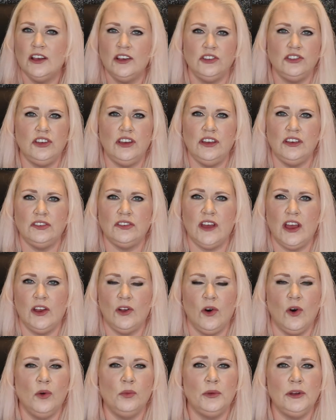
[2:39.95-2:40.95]
She
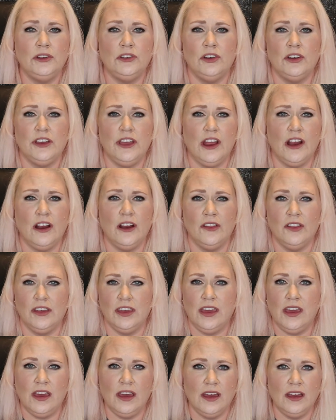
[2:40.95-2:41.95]
stayed home and took care of the
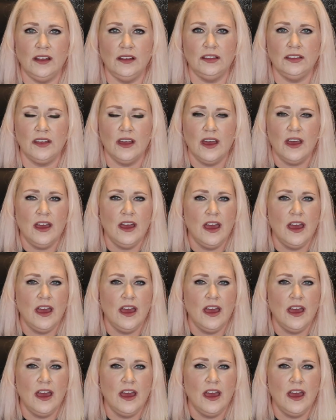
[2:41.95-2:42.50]
kids.